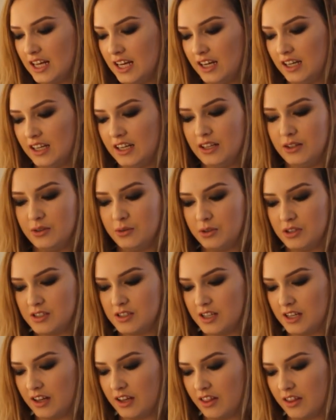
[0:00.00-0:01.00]
and I don't
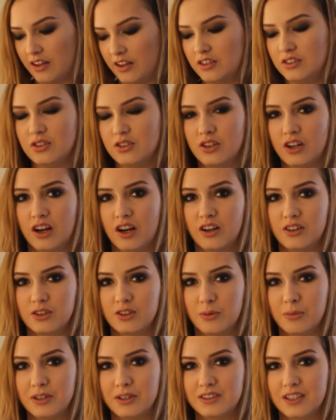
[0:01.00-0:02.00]
want anything too harsh
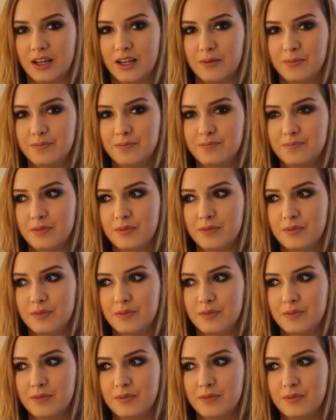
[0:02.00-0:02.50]
on my skin.